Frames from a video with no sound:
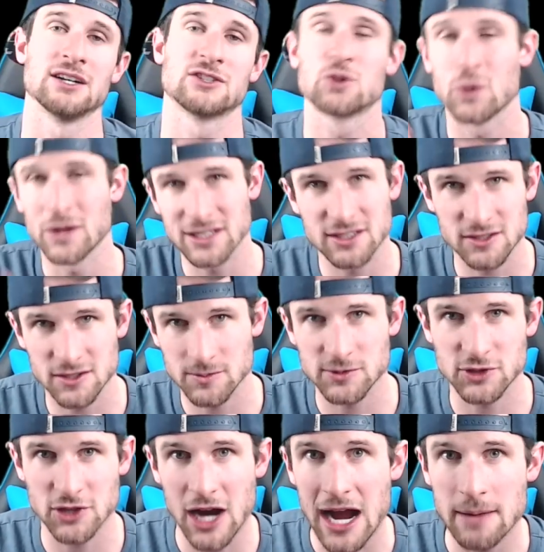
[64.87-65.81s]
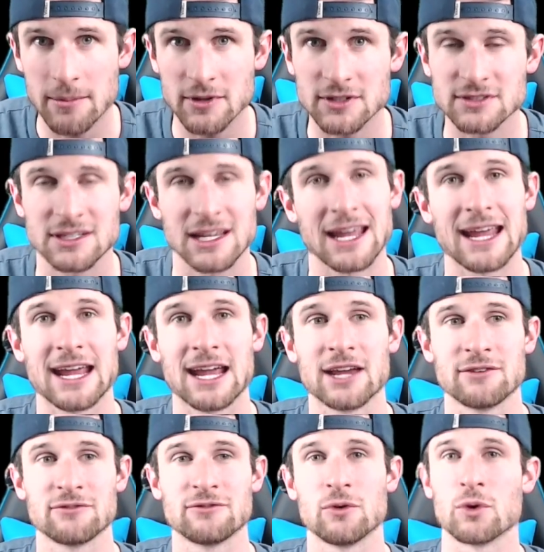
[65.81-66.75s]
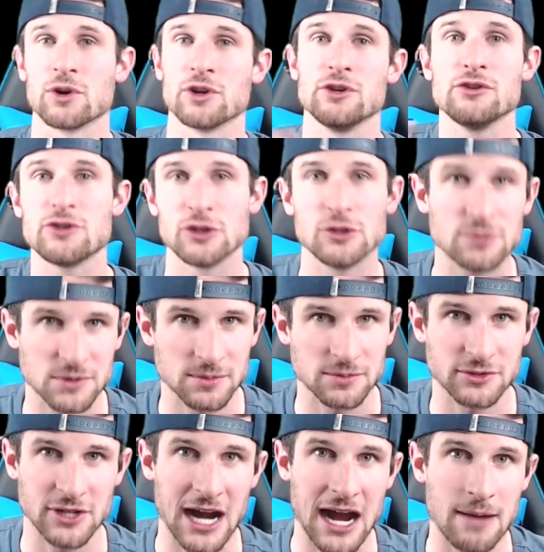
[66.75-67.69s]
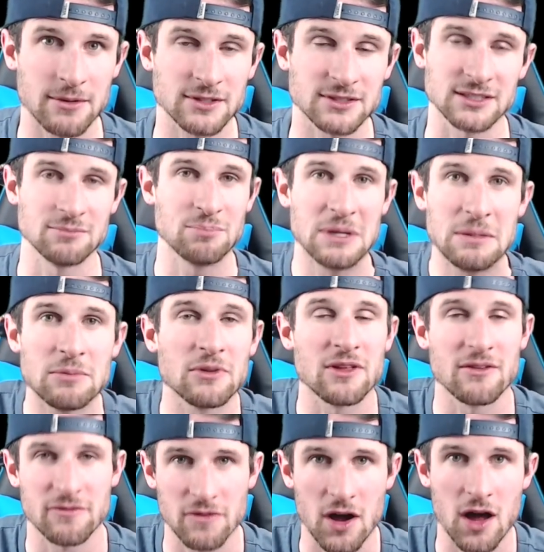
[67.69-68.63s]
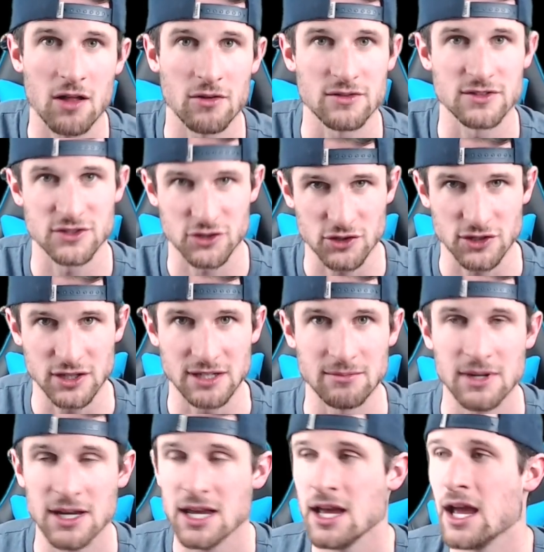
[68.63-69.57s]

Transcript: Twitch subscribers and for YouTube subscribers and people that follow the stream.